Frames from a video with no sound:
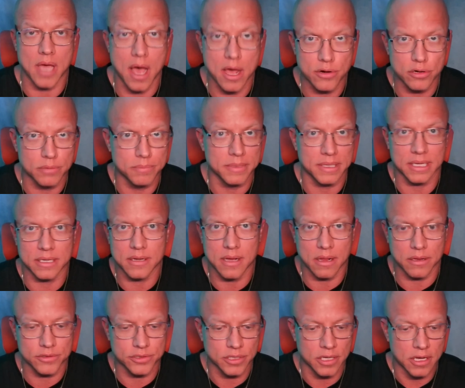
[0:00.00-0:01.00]
one hundred million
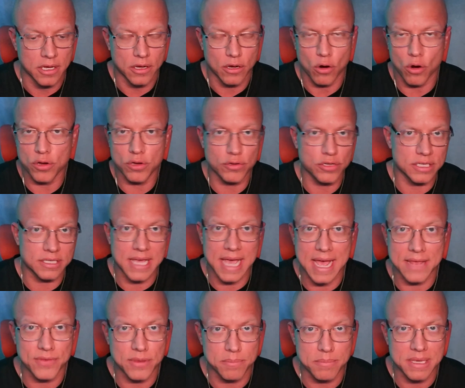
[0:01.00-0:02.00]
dollars or you just
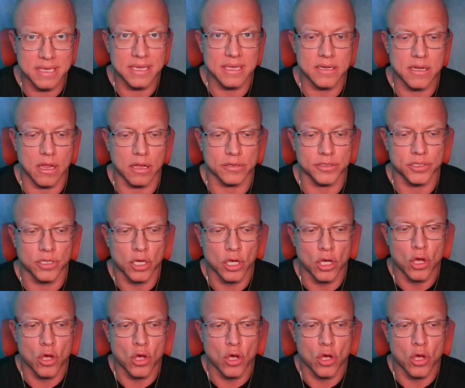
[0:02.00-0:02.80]
had the million dollars?